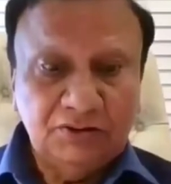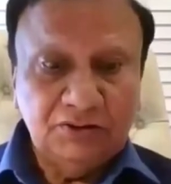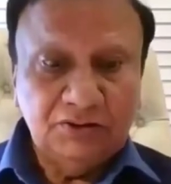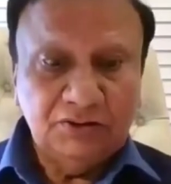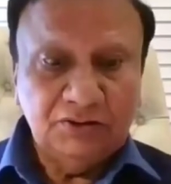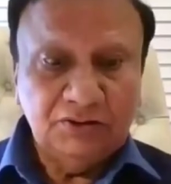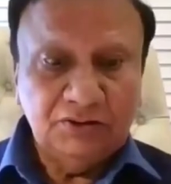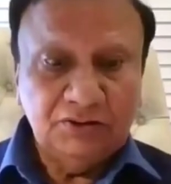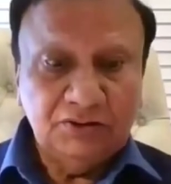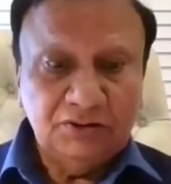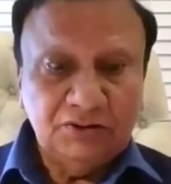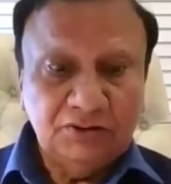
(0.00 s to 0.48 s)

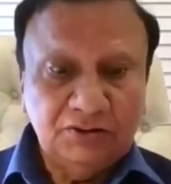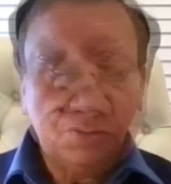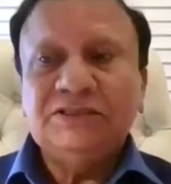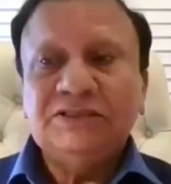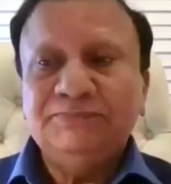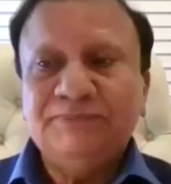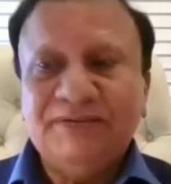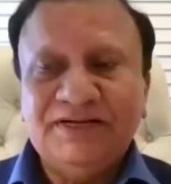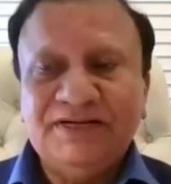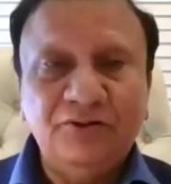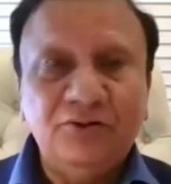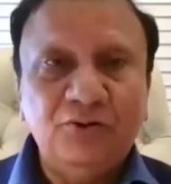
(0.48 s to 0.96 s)
I'll be
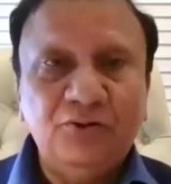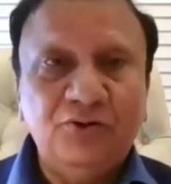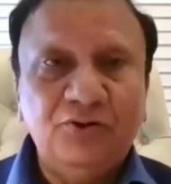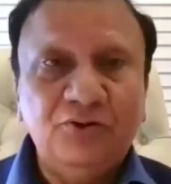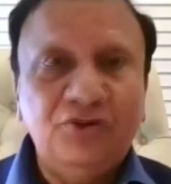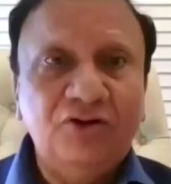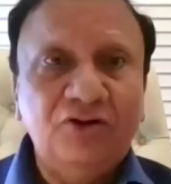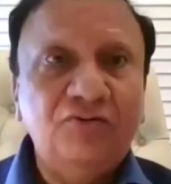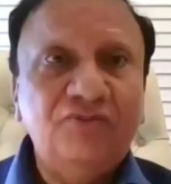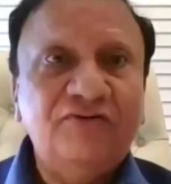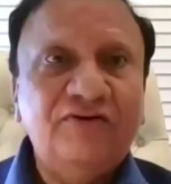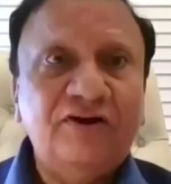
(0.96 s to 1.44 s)
speaking
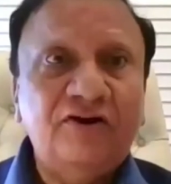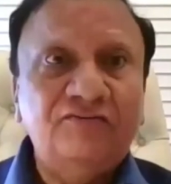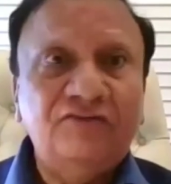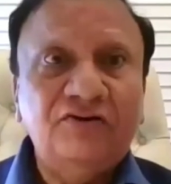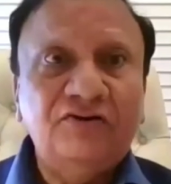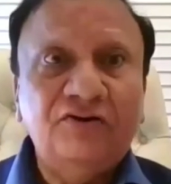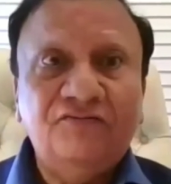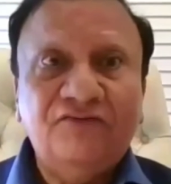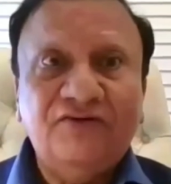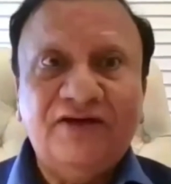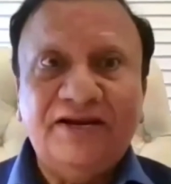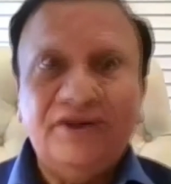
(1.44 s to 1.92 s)
today on one of
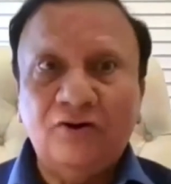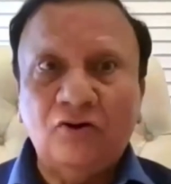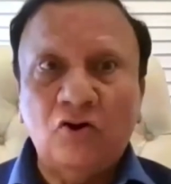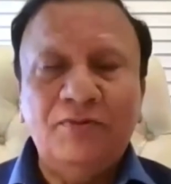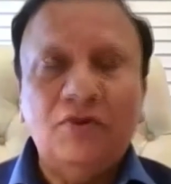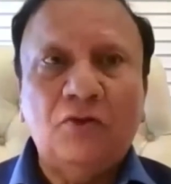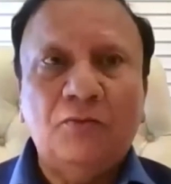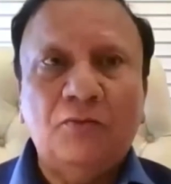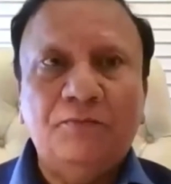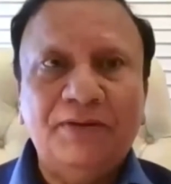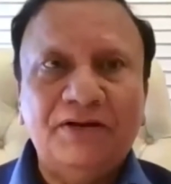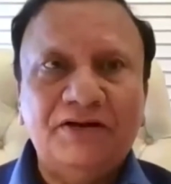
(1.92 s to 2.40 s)
the very
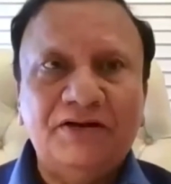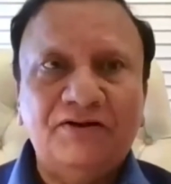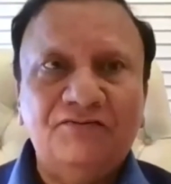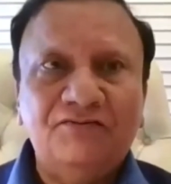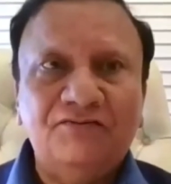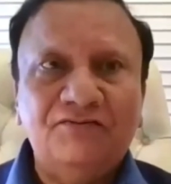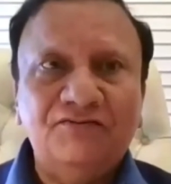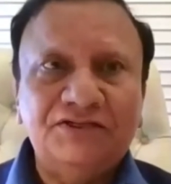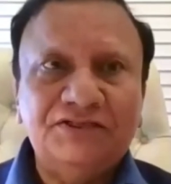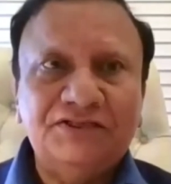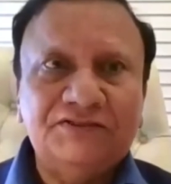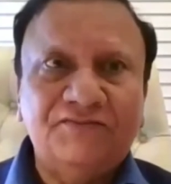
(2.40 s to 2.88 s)
common
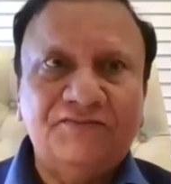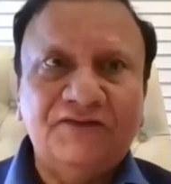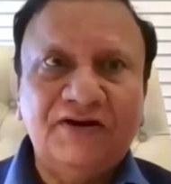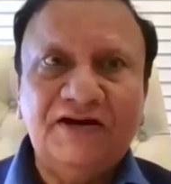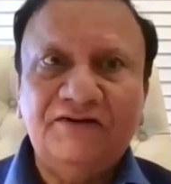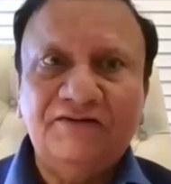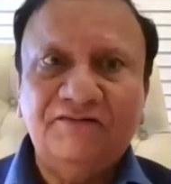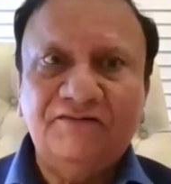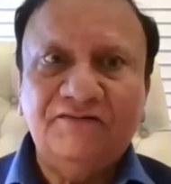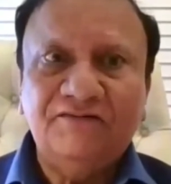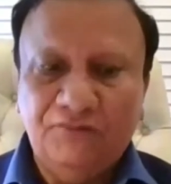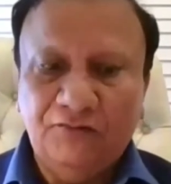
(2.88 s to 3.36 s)
topic, which
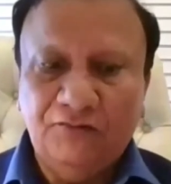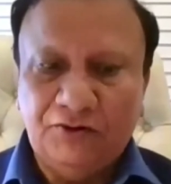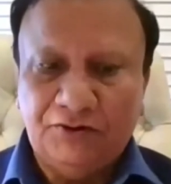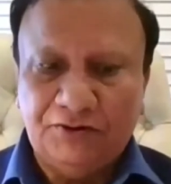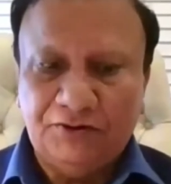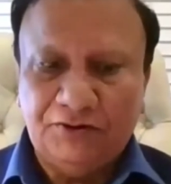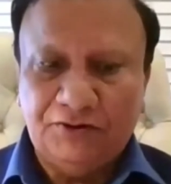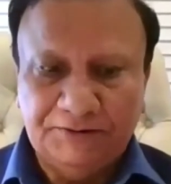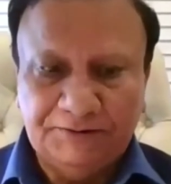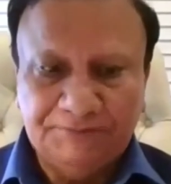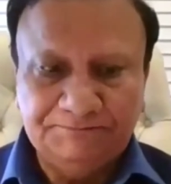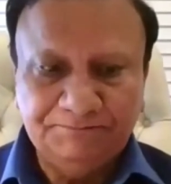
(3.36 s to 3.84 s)
is flat
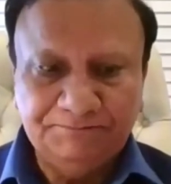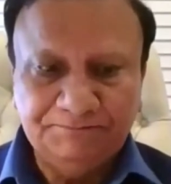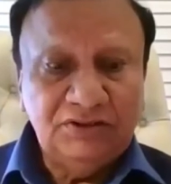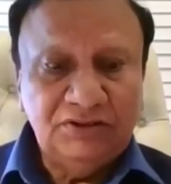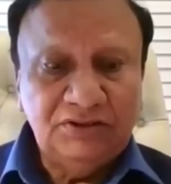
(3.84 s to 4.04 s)
foot.